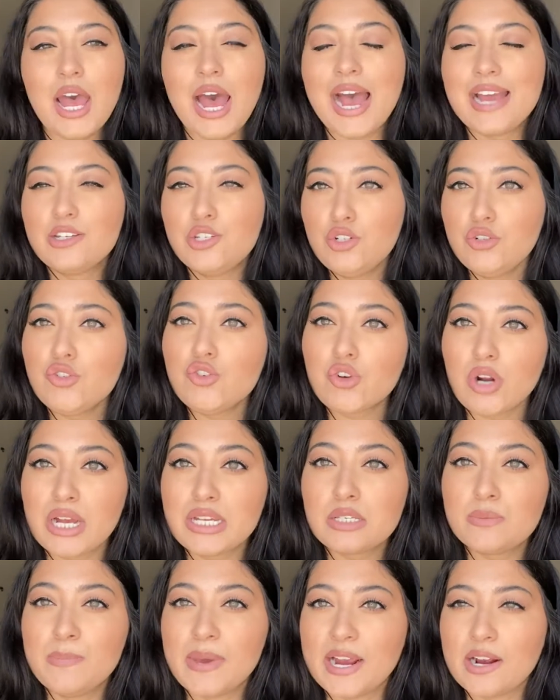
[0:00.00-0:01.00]
I do
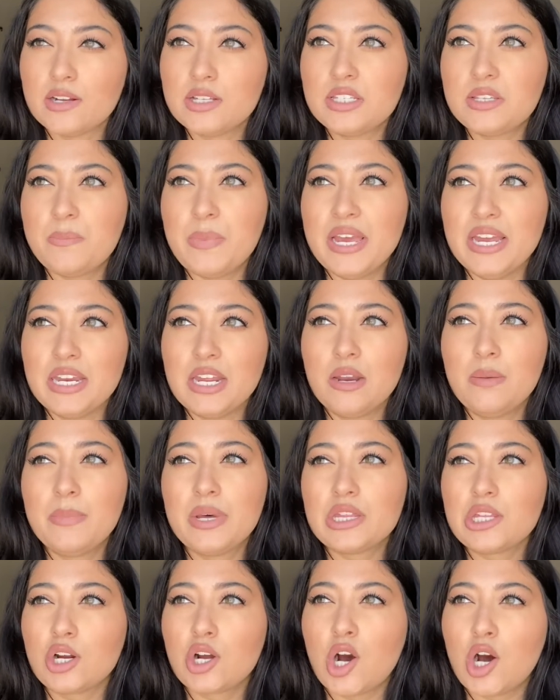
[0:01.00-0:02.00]
trust Baron's opinion,
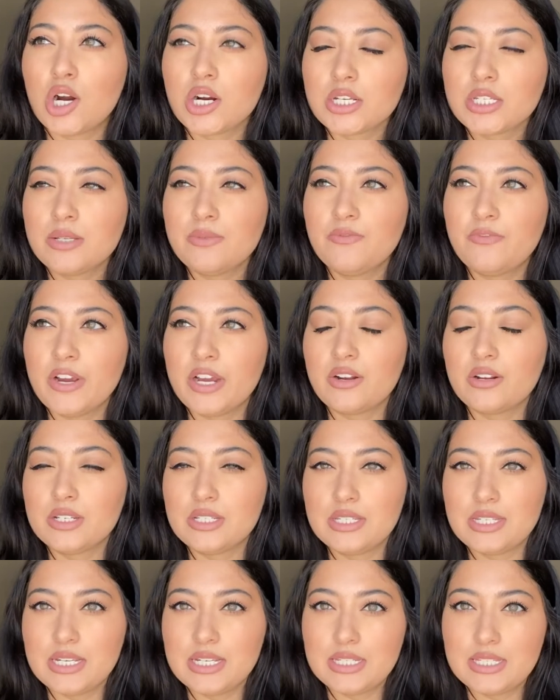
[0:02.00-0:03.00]
but there are some
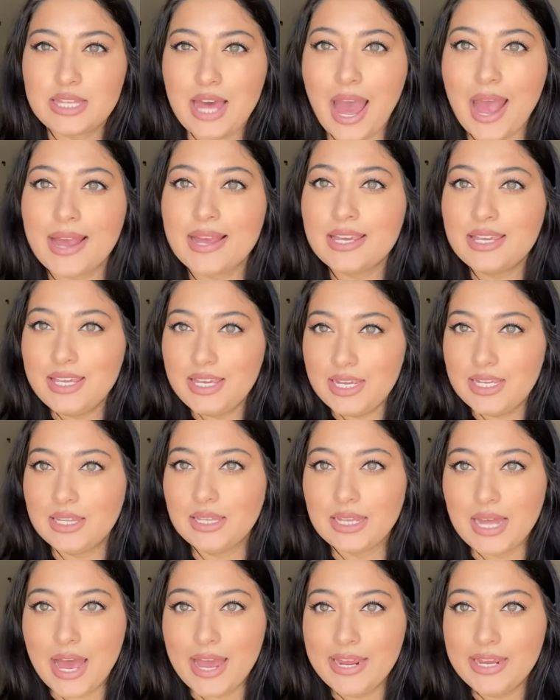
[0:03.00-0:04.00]
fragrances that he
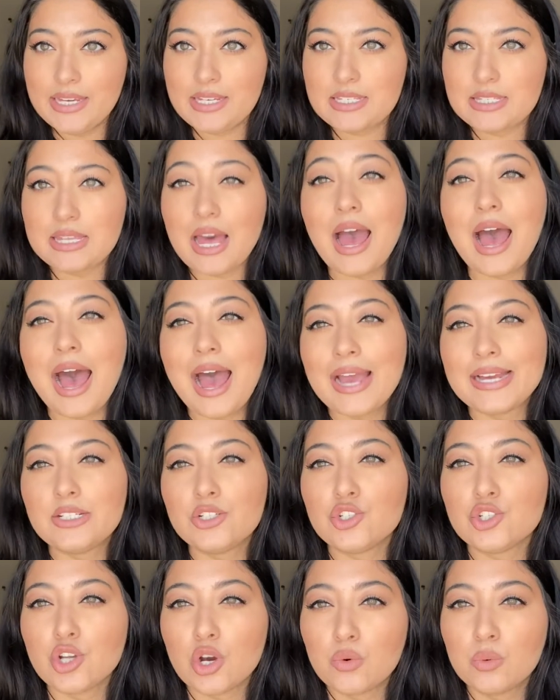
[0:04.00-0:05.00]
likes that I
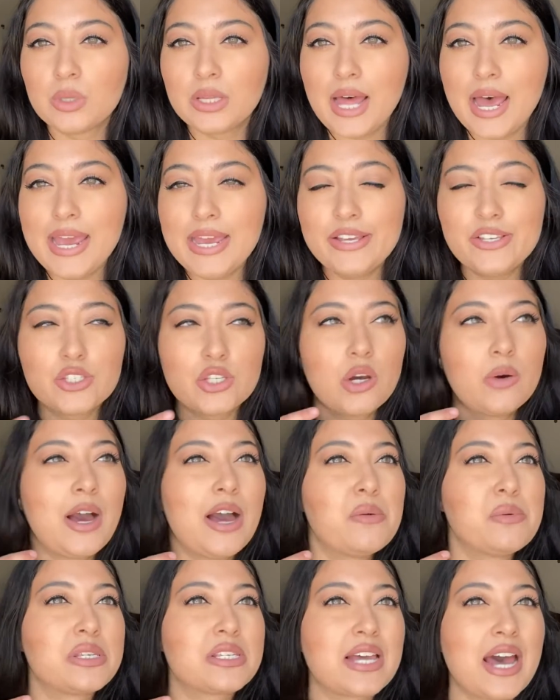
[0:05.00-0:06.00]
don't like. So
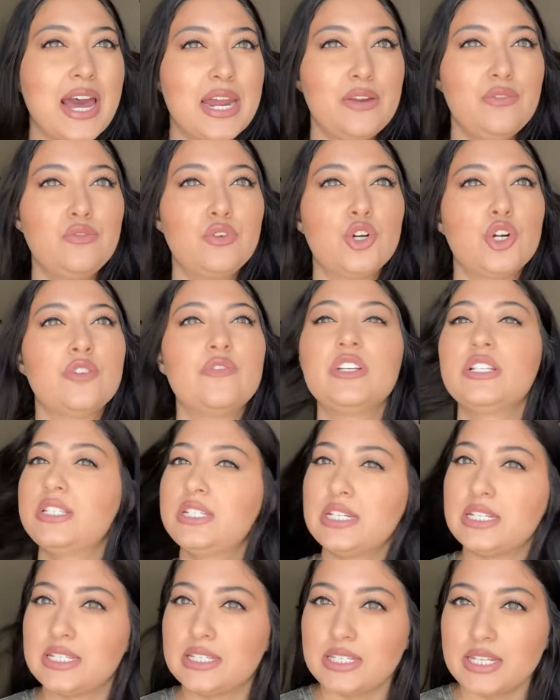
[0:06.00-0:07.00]
I was kind of nervous
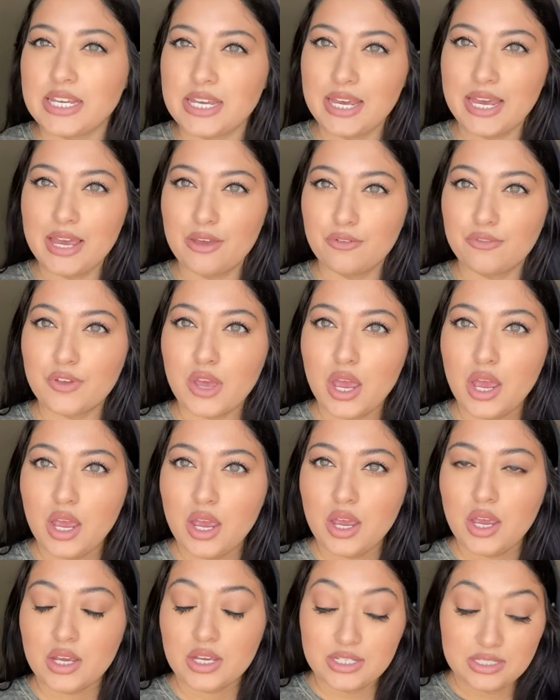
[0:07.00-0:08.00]
to see if,
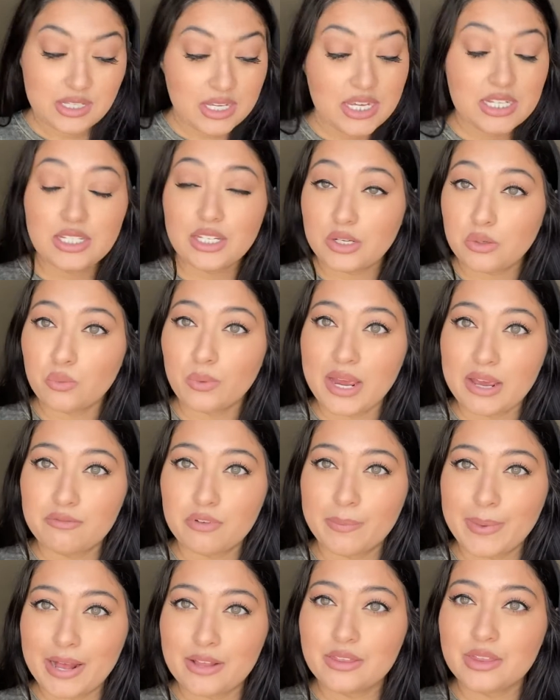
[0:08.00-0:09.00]
because he did rave
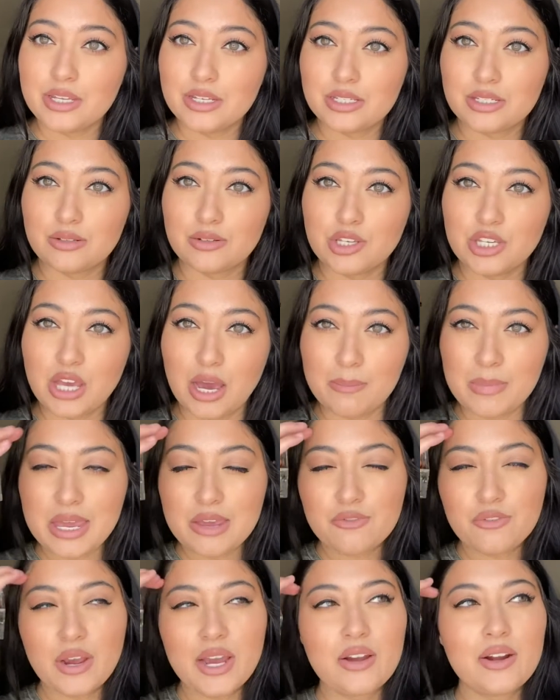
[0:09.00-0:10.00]
about this Yummy
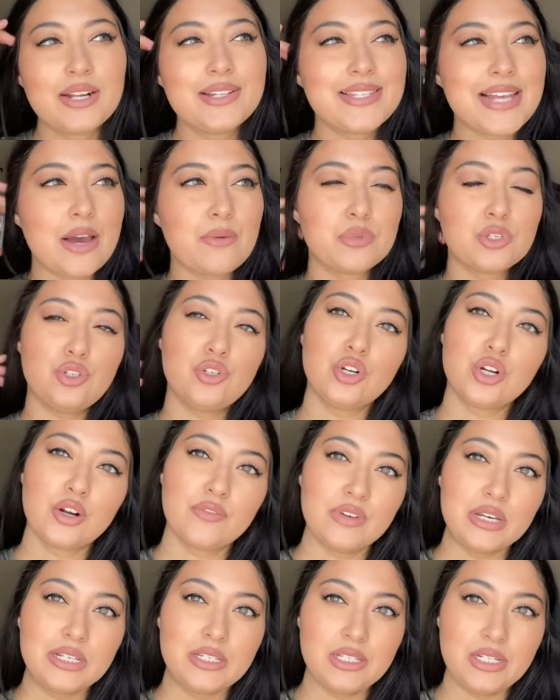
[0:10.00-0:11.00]
fragrance, I was
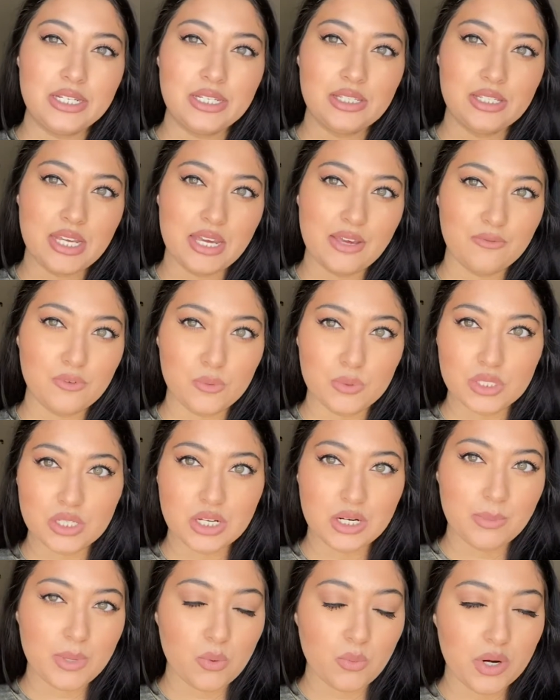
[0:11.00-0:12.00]
nervous to see if it was
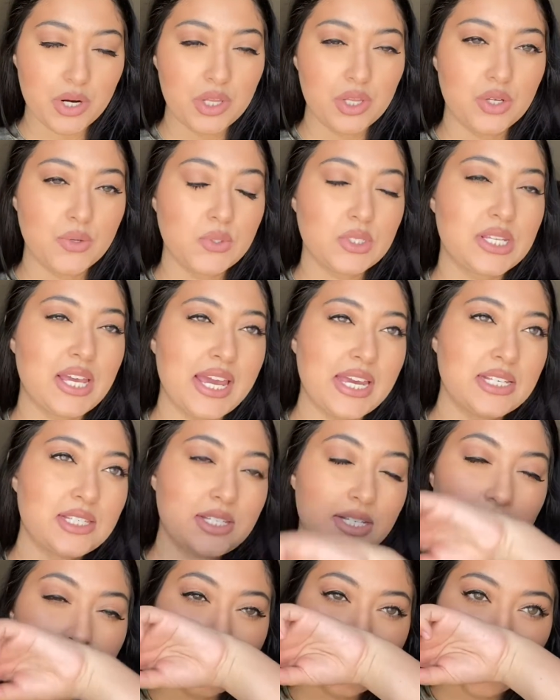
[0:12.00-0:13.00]
going to be one of those
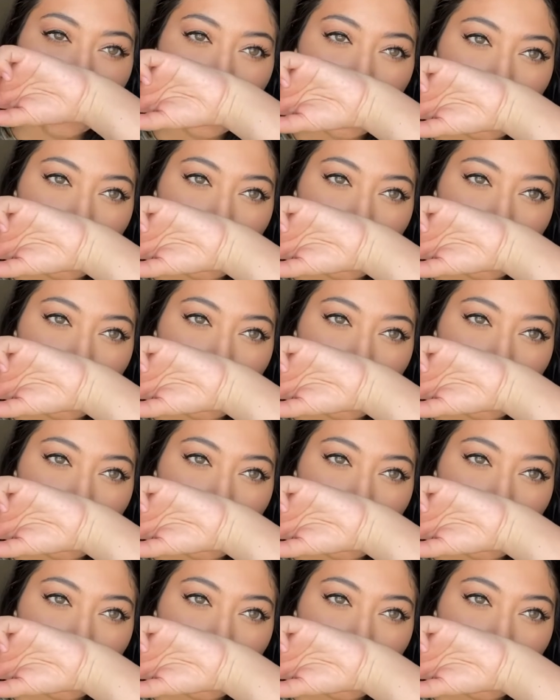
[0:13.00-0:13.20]
cases.